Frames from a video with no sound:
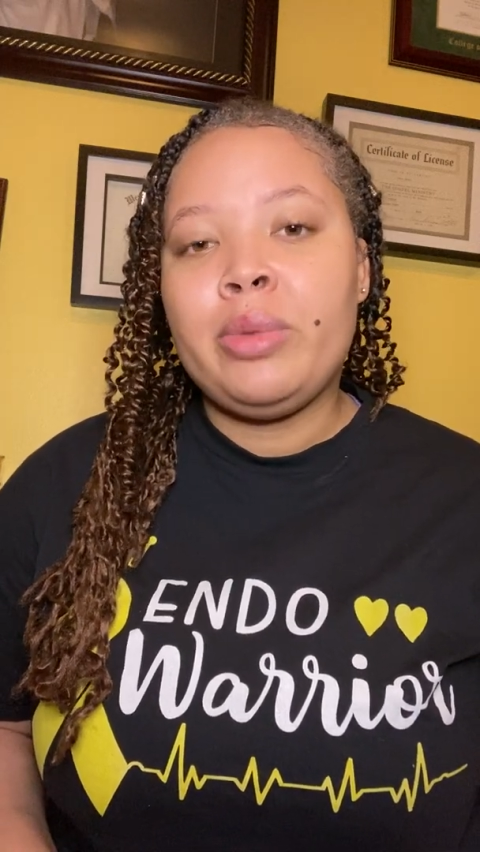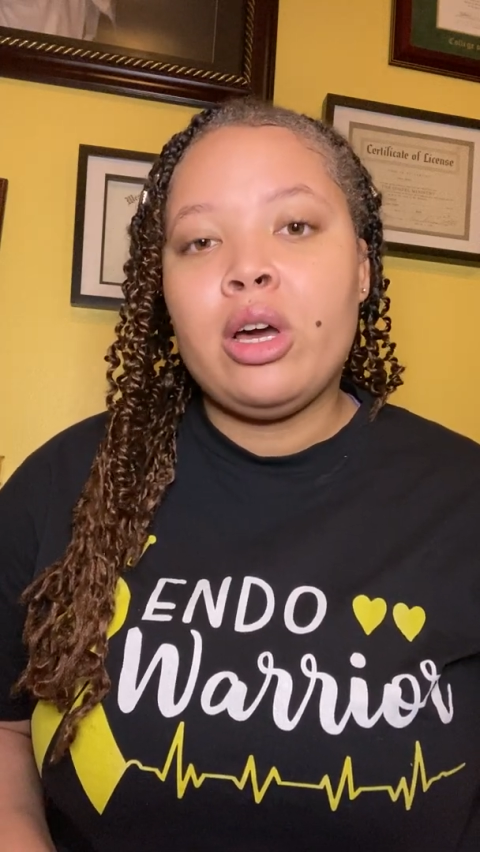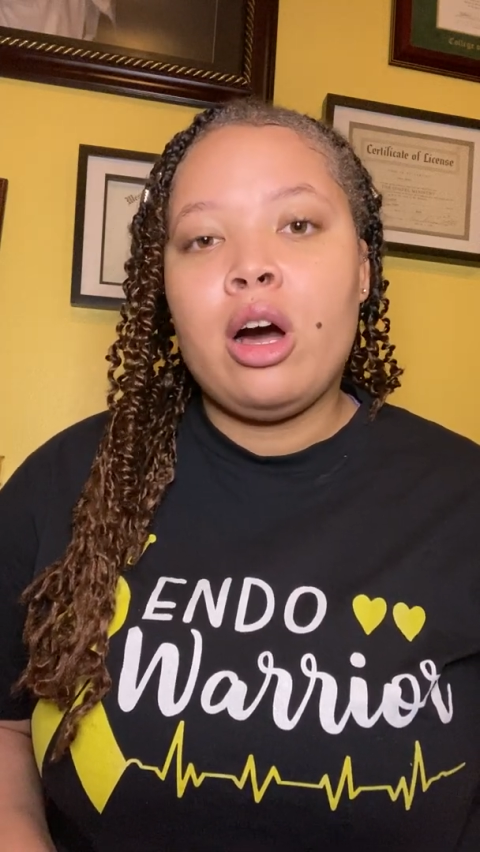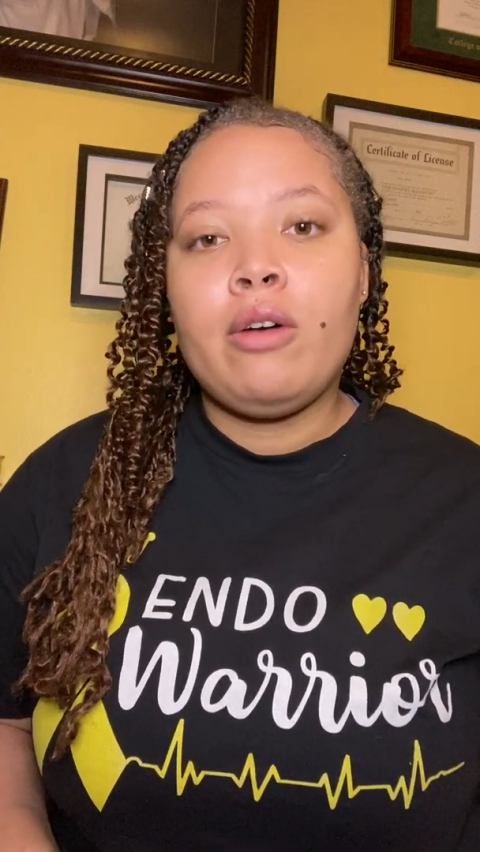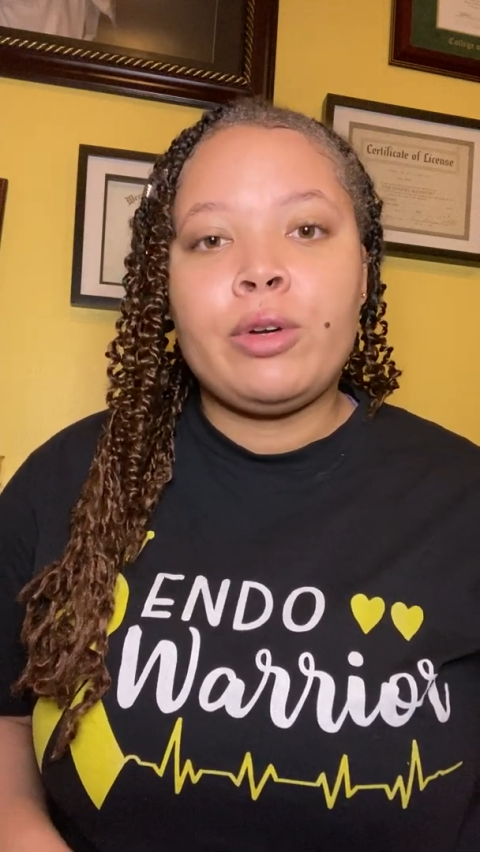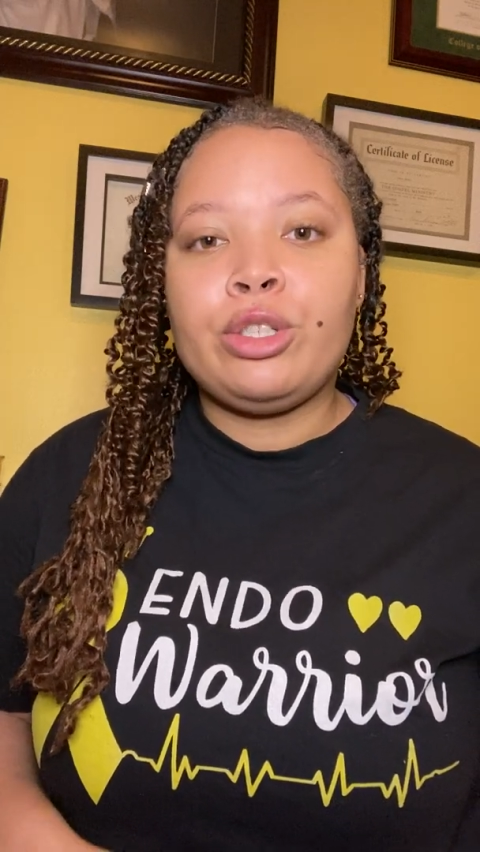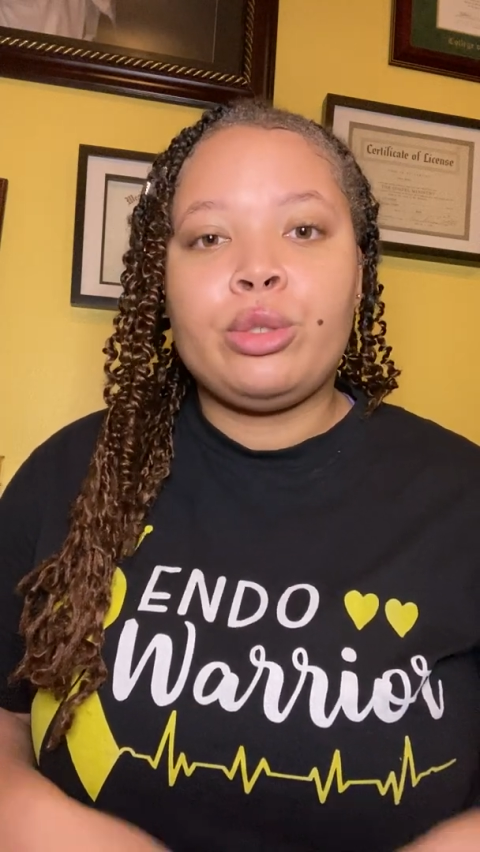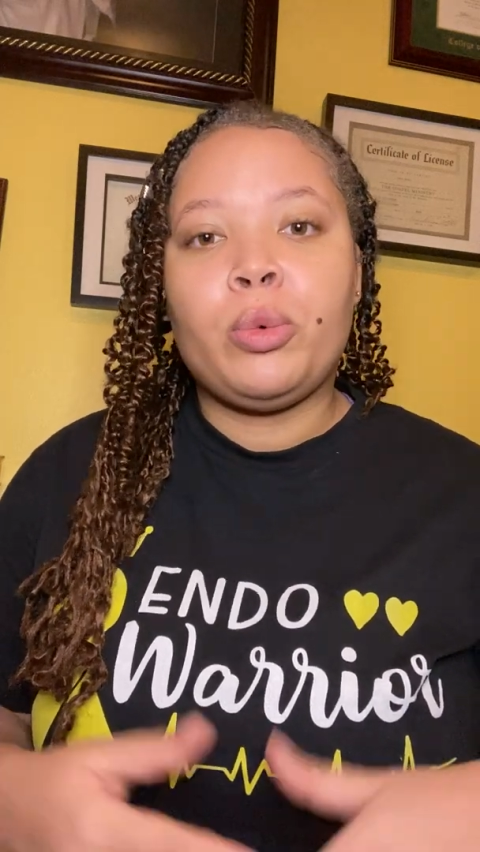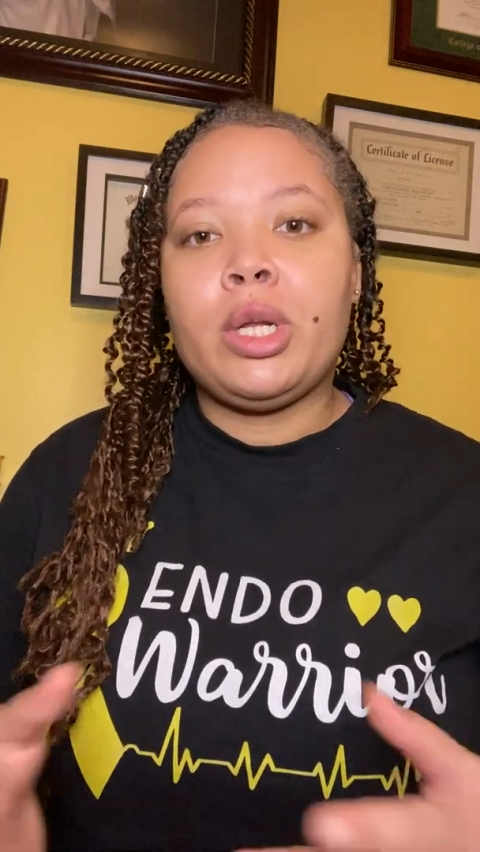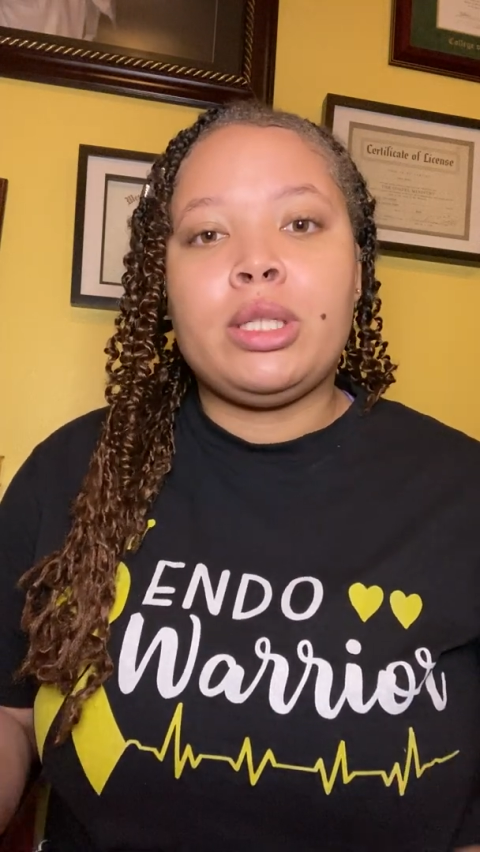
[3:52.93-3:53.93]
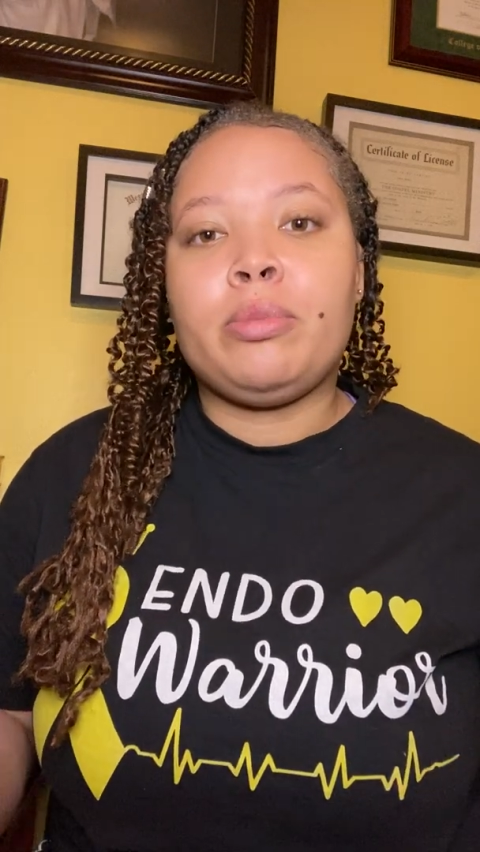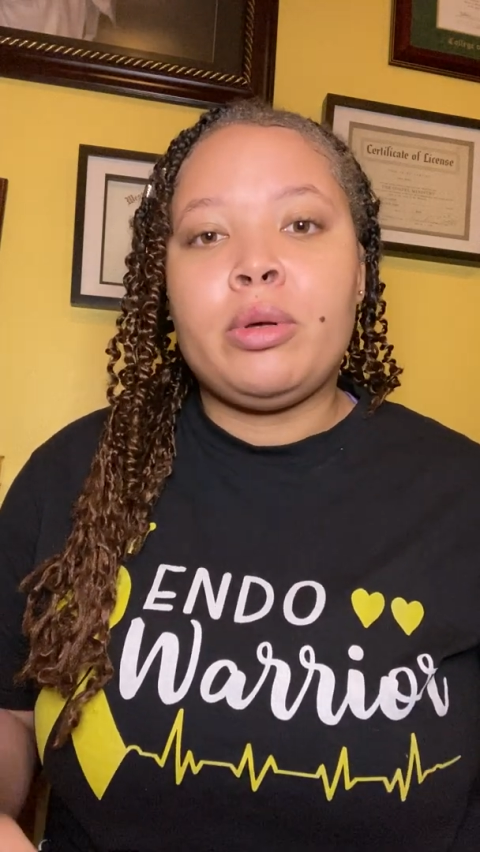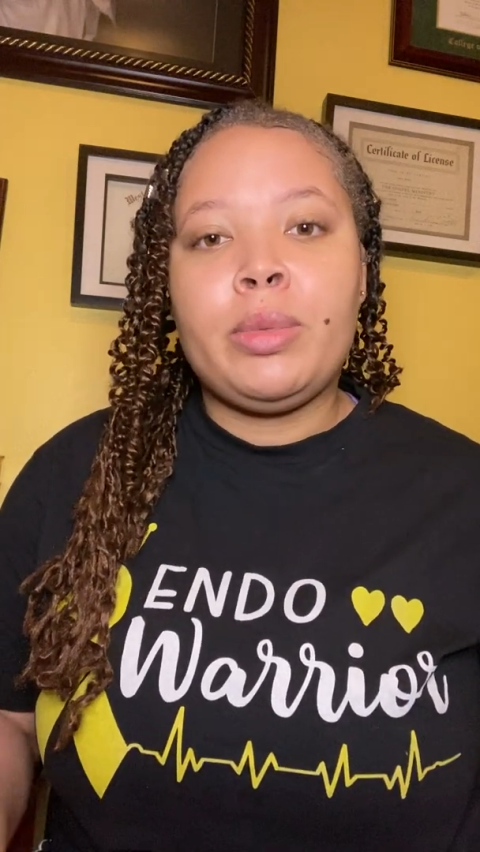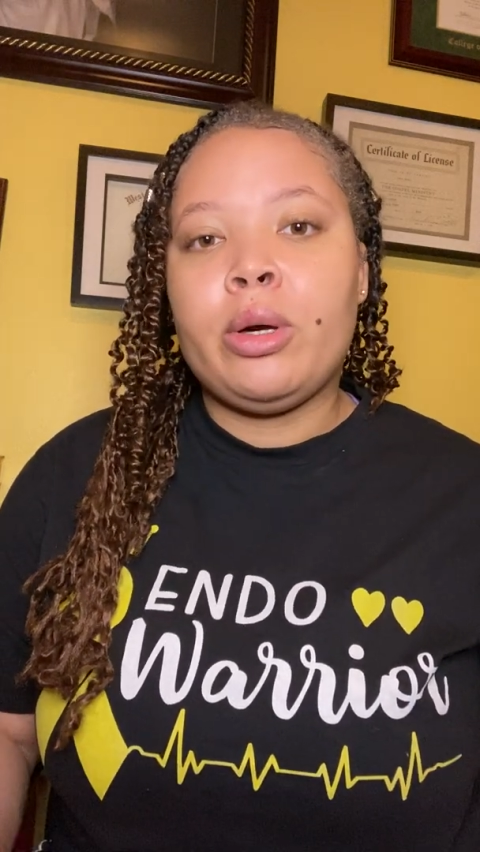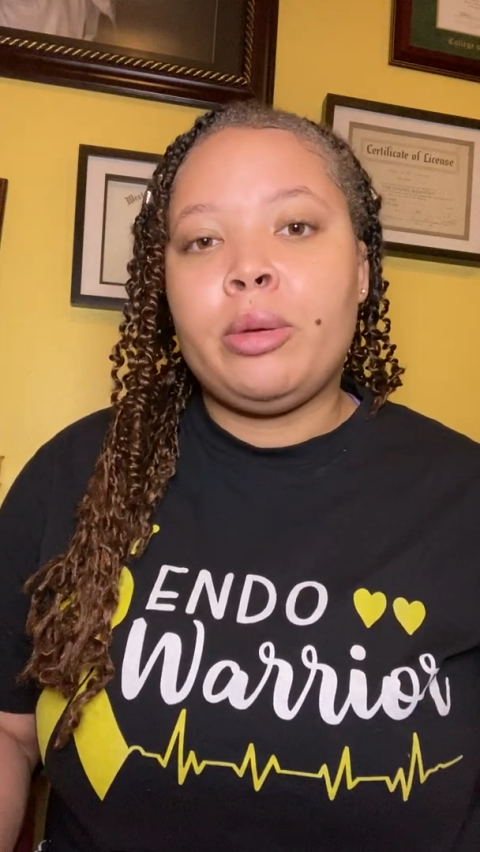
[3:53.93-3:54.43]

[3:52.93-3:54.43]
me off or just wanted to put me on